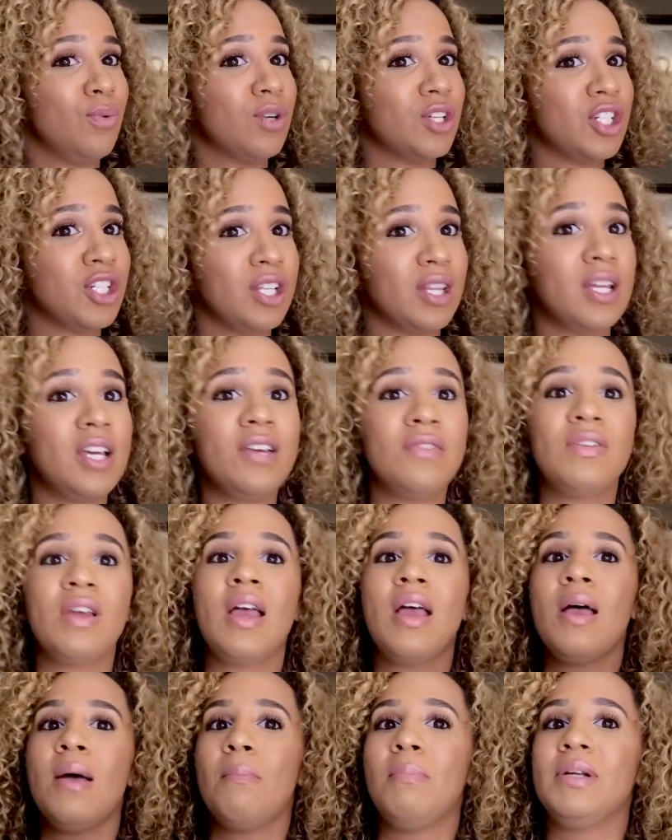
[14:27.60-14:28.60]
where she lived,
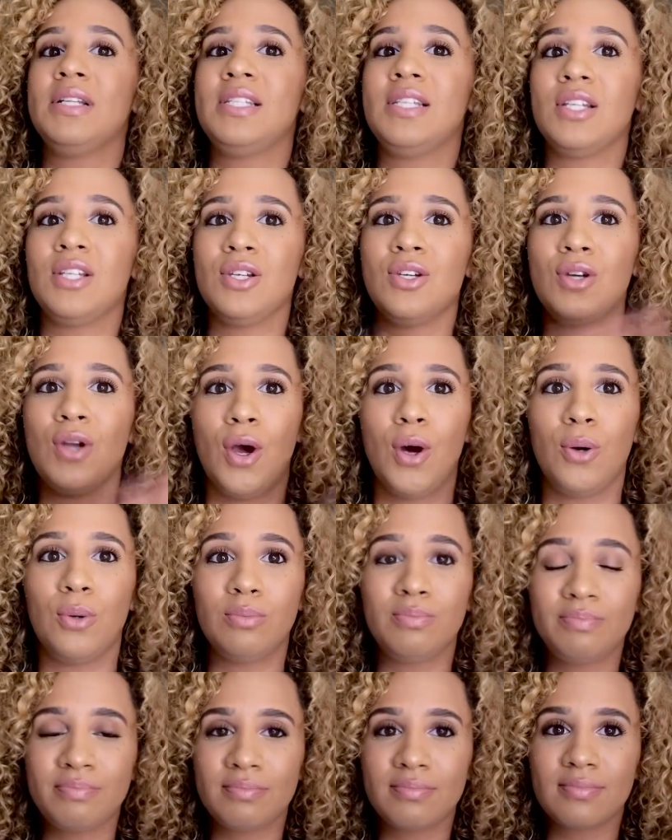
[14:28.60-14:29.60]
but didn't know
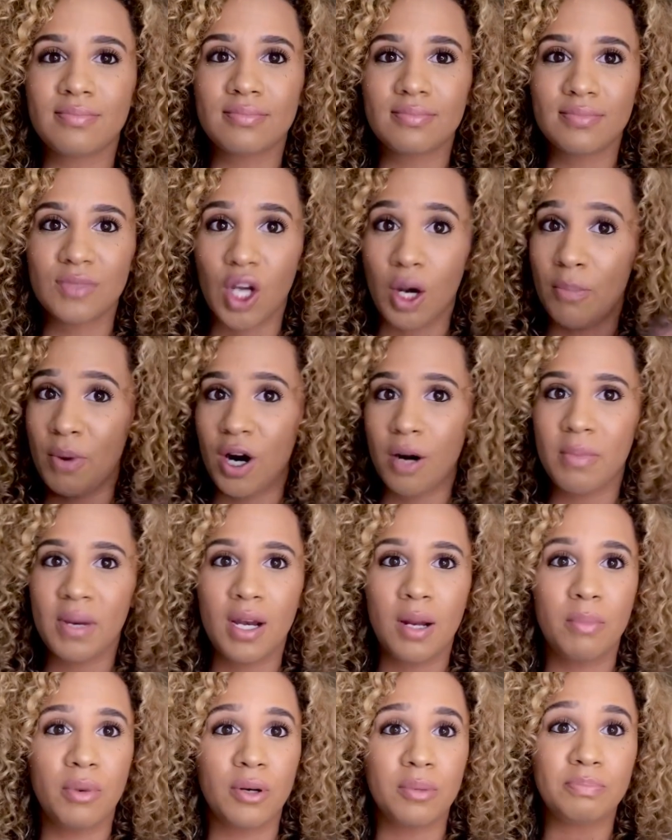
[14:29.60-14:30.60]
apartment
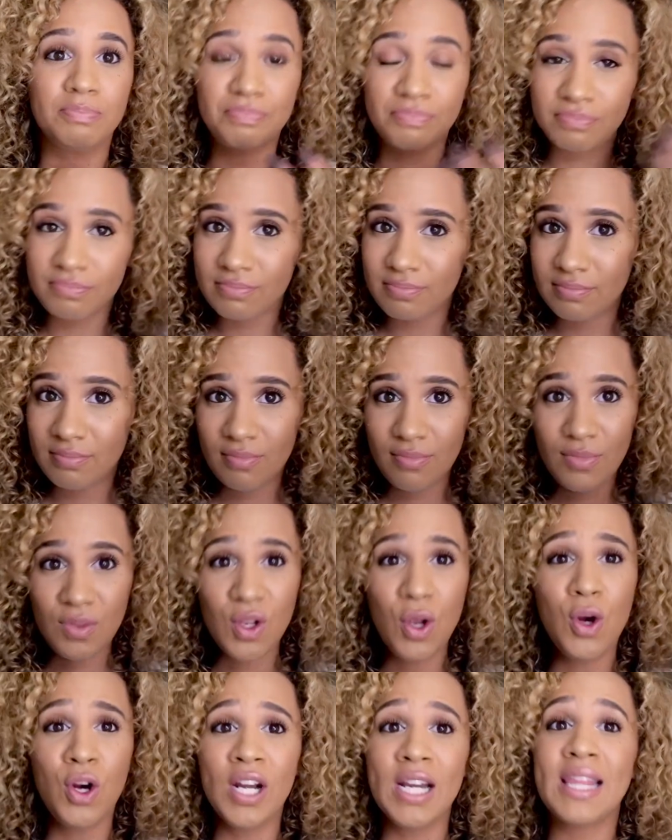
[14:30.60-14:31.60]
number
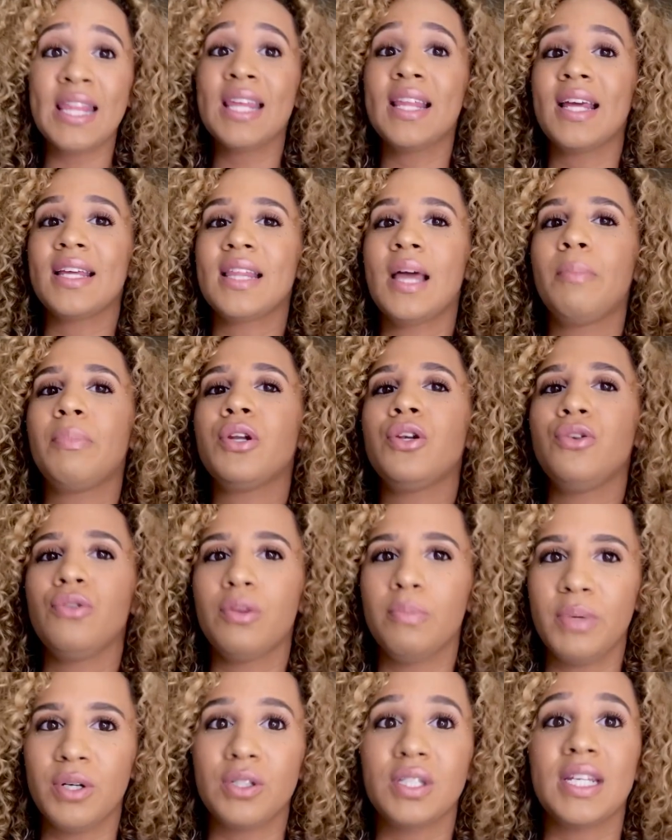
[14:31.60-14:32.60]
or anything like that, but knew
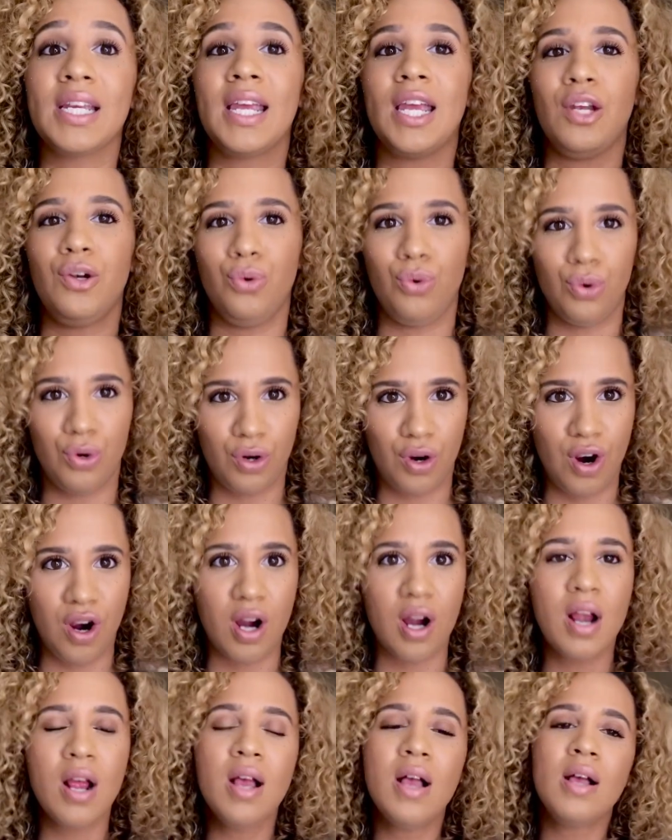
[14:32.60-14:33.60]
the building and knew her car.
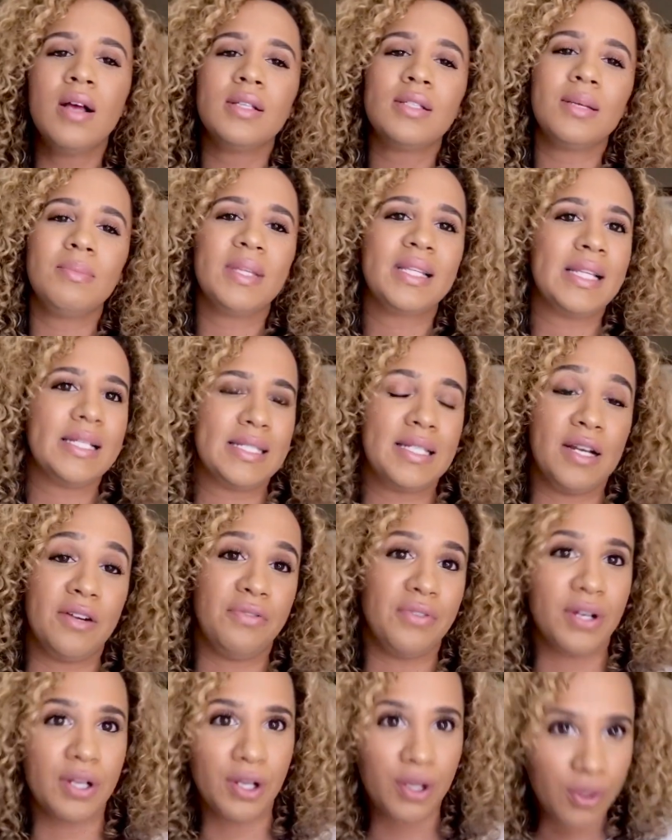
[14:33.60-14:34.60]
So I'm like, that's not a
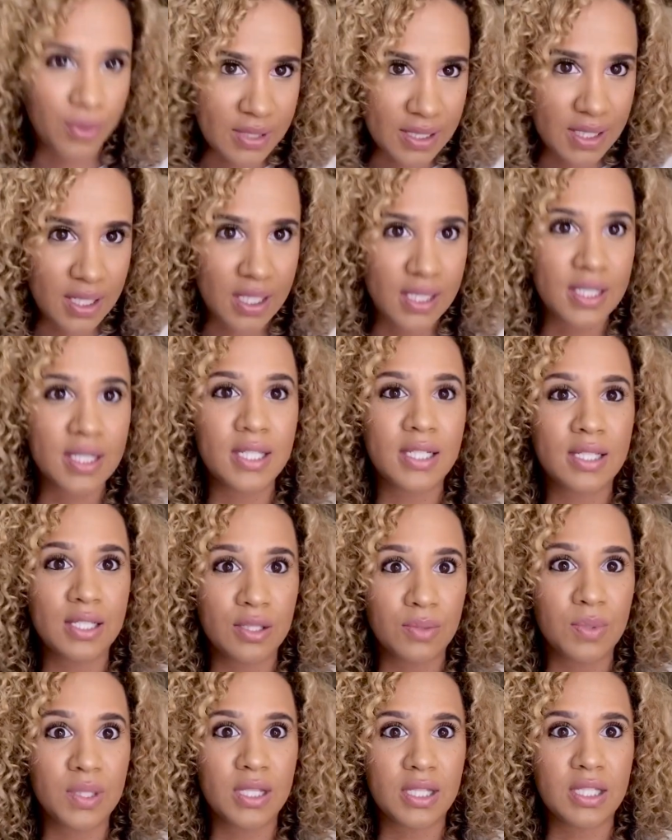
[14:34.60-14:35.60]
fucking coincidence. This
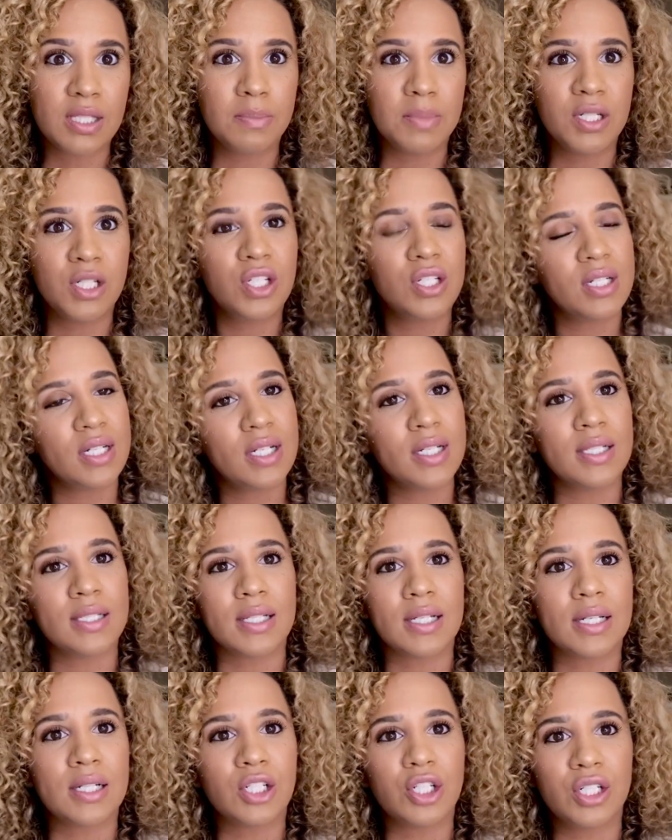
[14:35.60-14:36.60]
is what this bitch does.
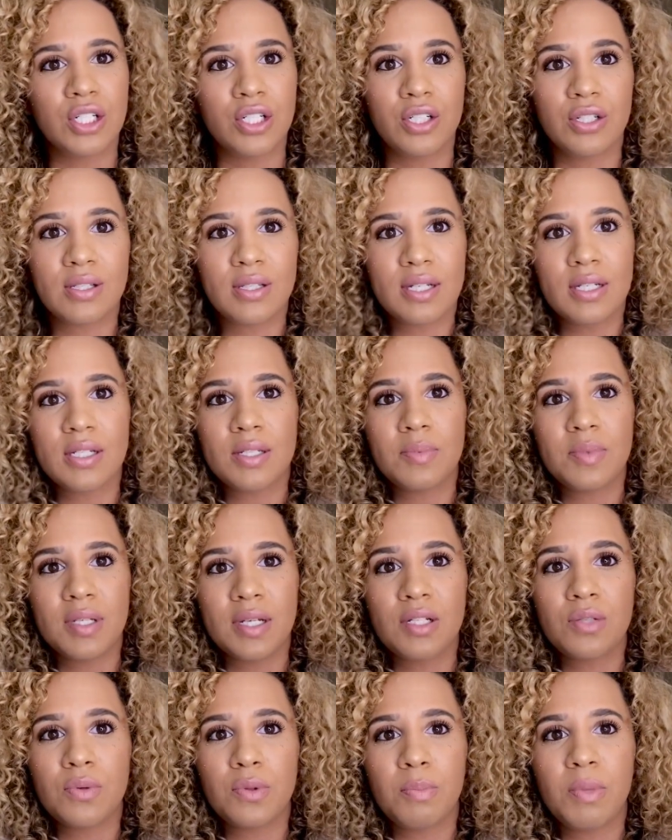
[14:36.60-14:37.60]
Like, she just gets
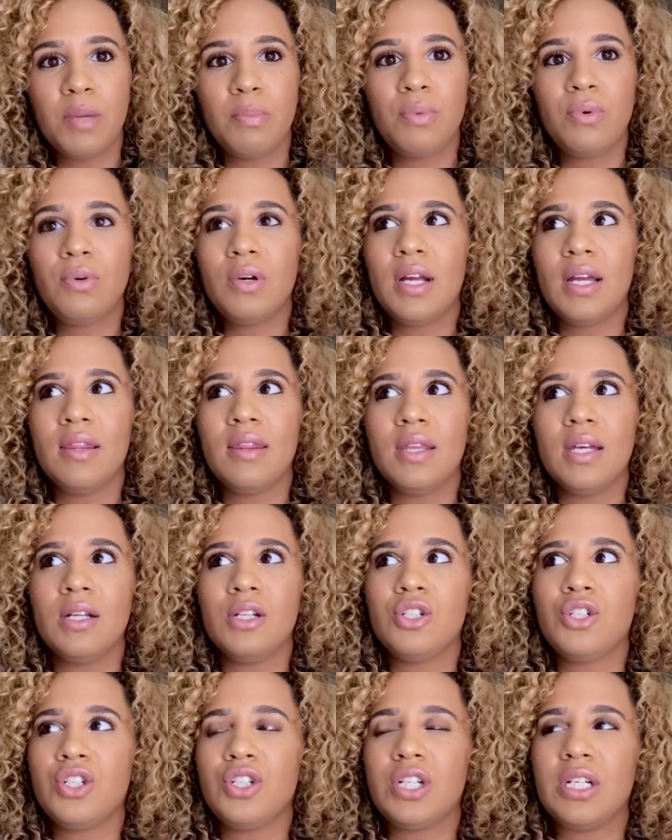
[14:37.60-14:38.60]
obsessed with people, and
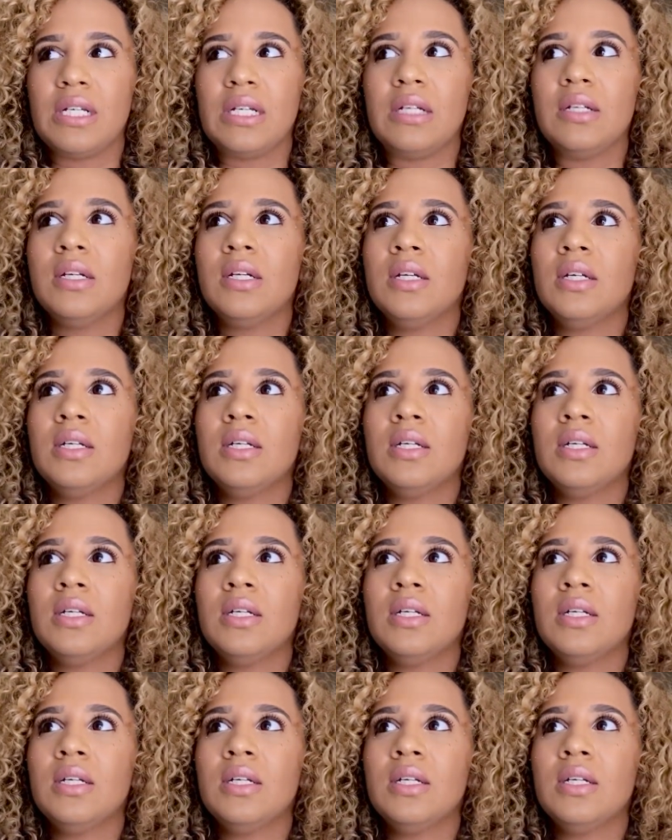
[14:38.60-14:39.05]
then she